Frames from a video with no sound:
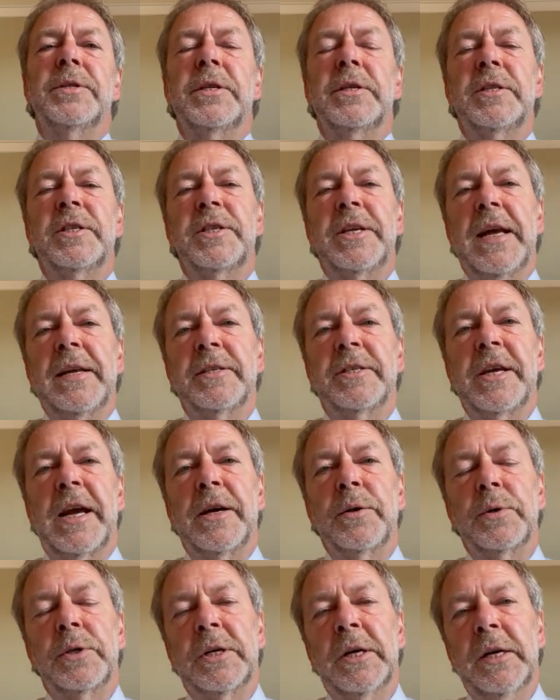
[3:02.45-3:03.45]
It sets
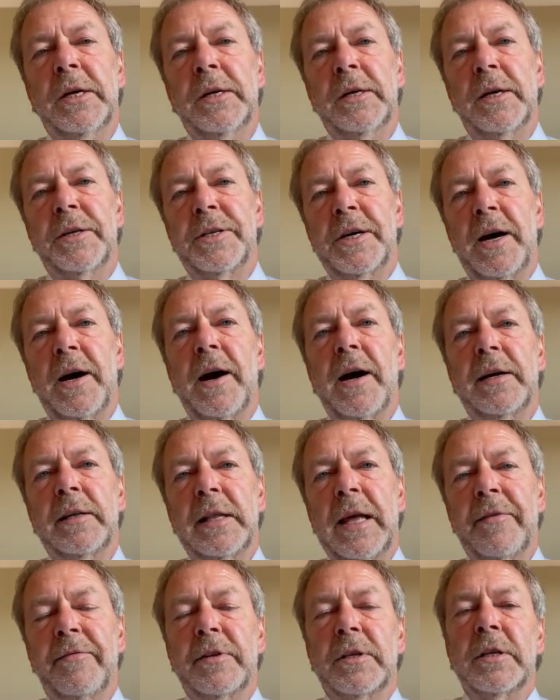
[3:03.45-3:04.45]
out at a high
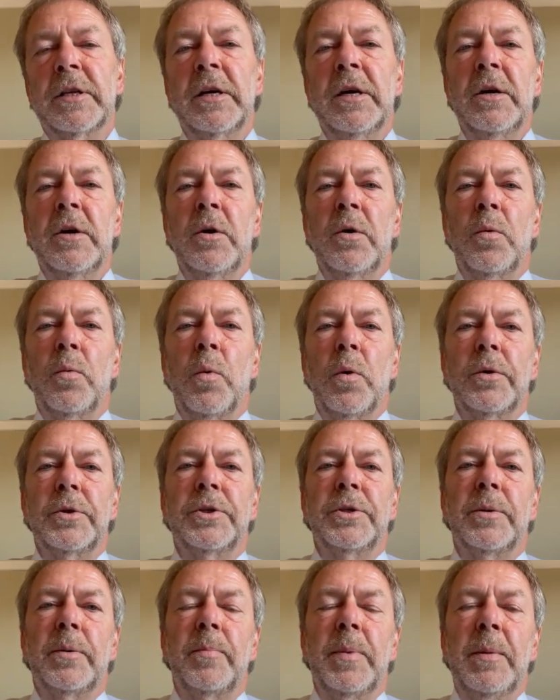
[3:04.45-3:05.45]
level
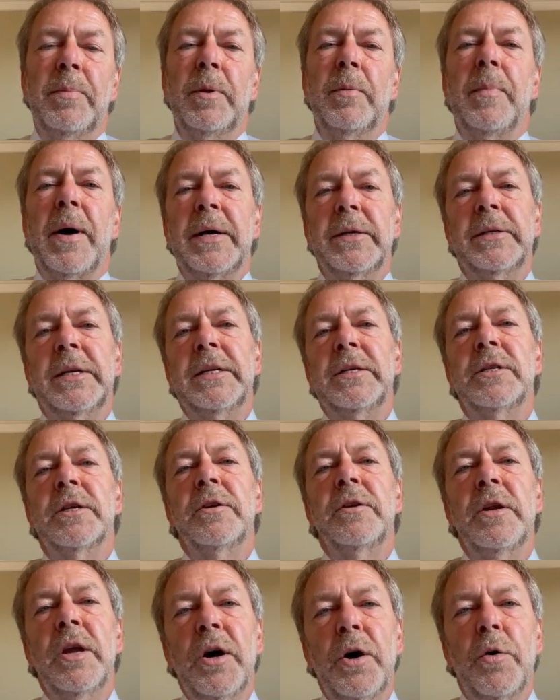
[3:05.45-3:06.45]
what people might need to
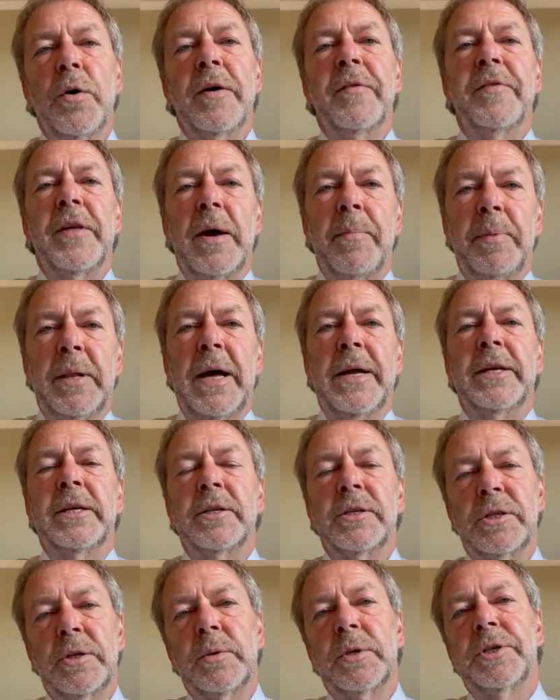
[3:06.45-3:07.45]
know if they're planning
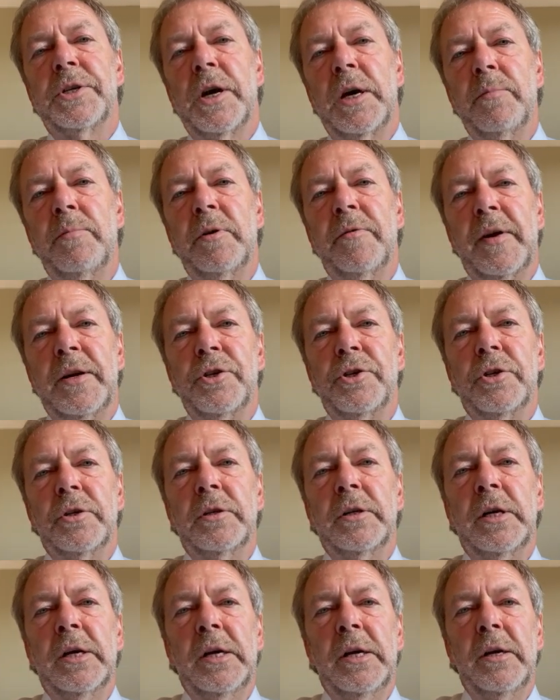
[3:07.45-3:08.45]
suicide
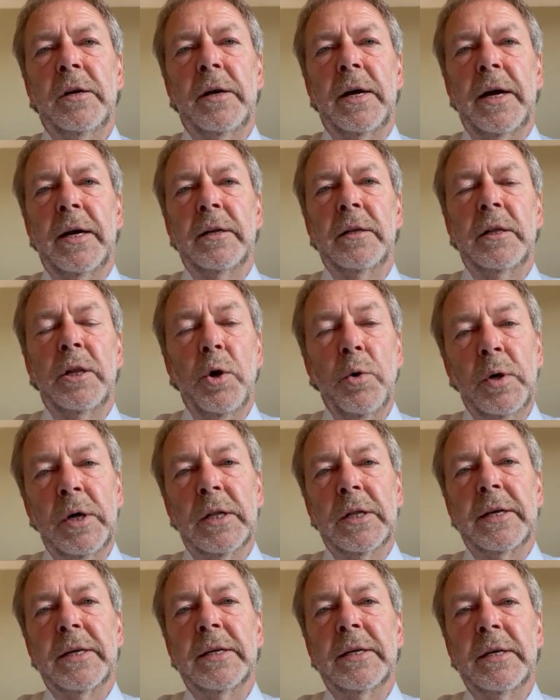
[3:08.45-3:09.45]
prevention
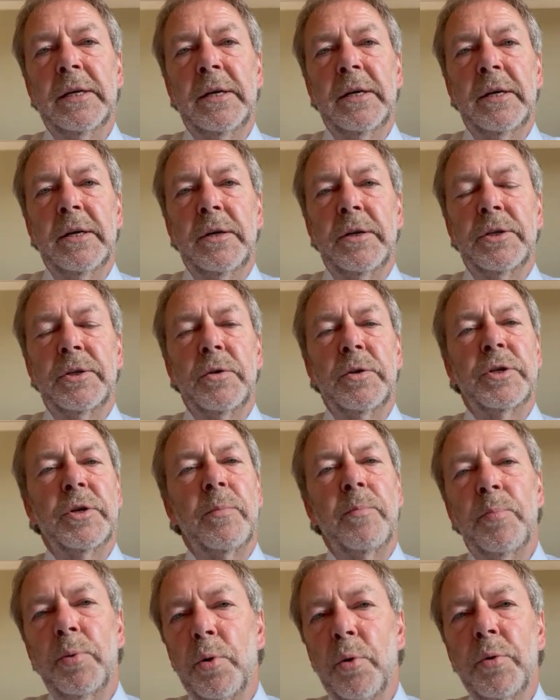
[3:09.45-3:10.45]
locally. So it's a
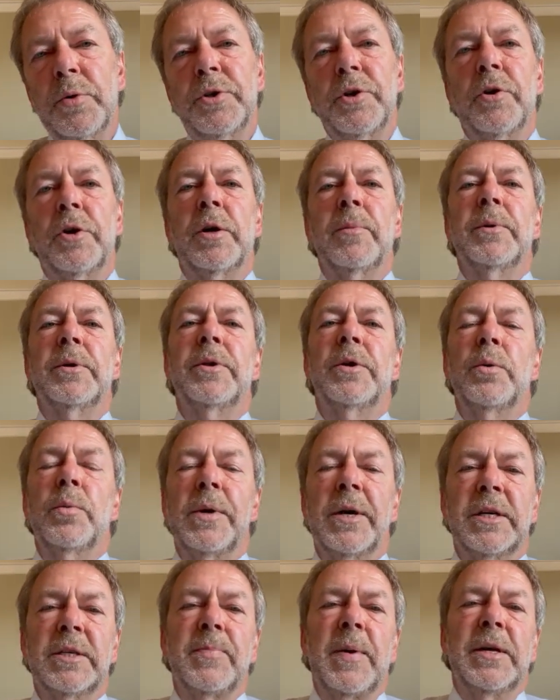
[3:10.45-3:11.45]
broad document that we
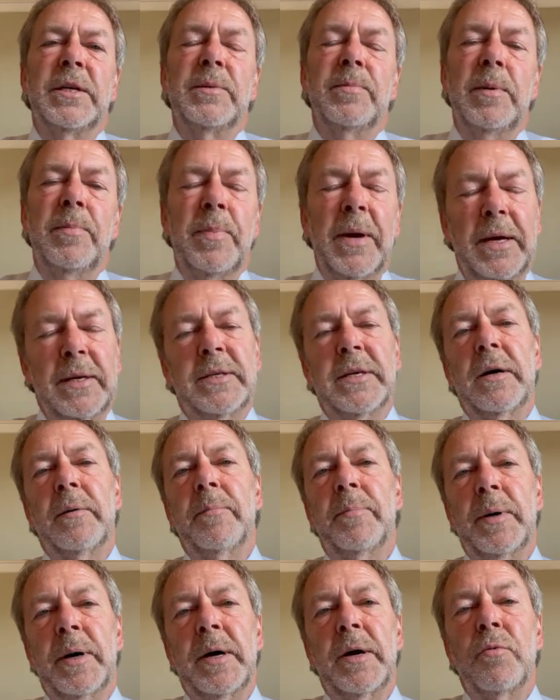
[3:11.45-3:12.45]
expect to be picked
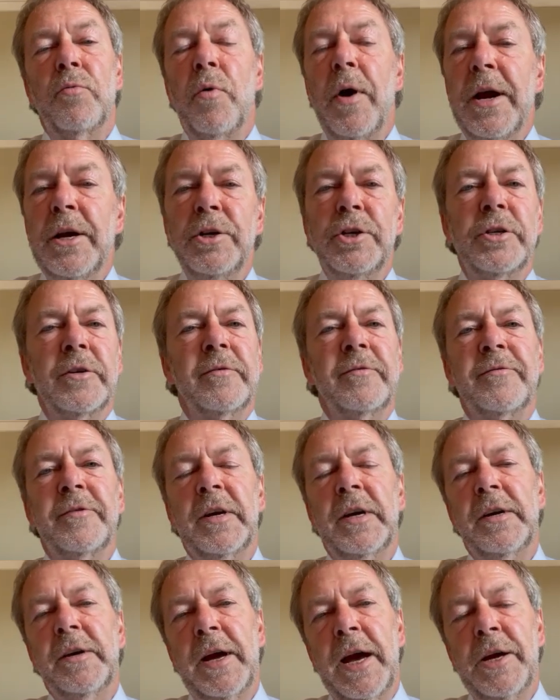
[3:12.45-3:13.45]
up by a range of
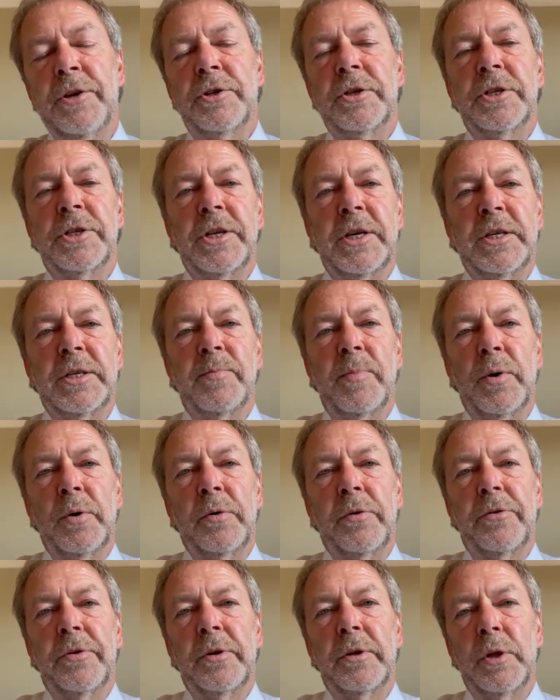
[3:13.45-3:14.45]
agencies,
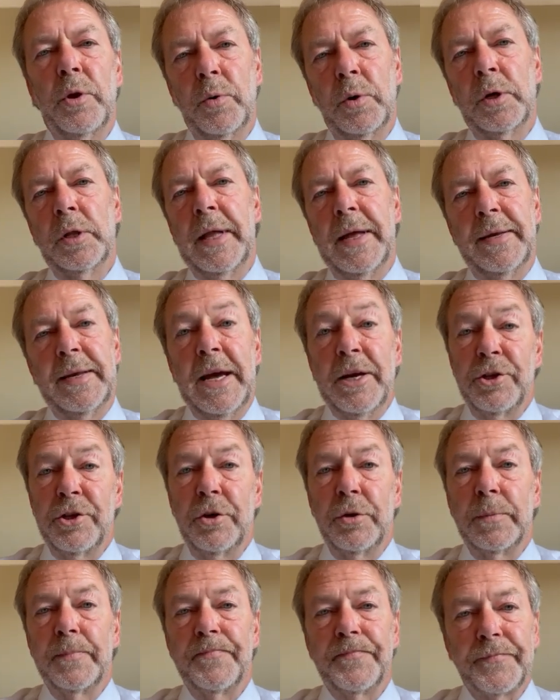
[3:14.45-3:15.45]
both local and
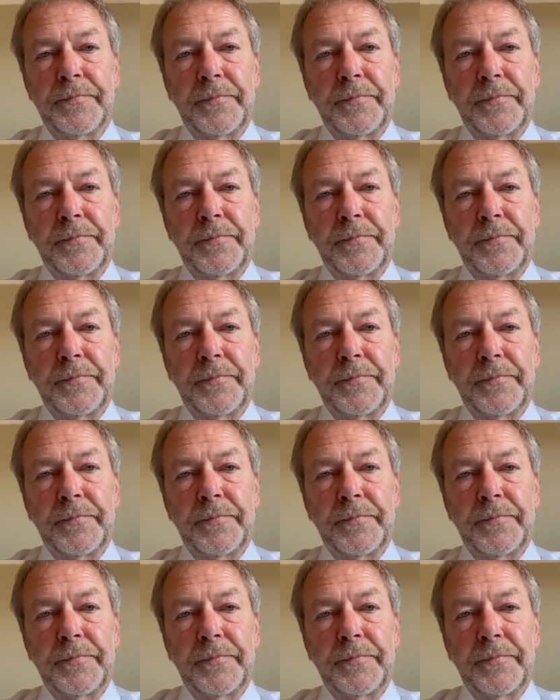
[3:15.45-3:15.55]
national.